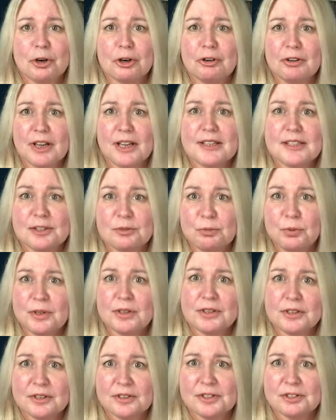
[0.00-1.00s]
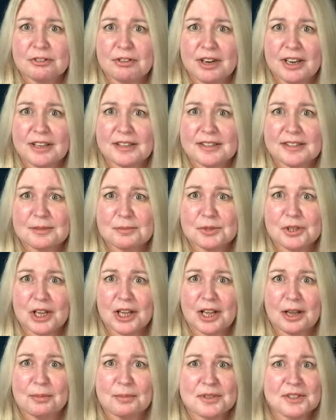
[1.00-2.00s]
creative with constraints
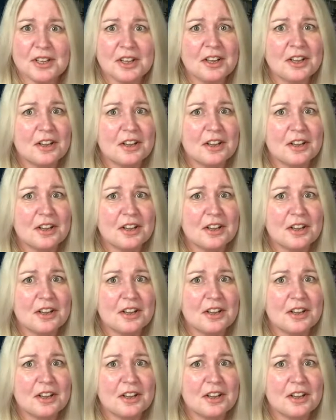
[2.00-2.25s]
sometimes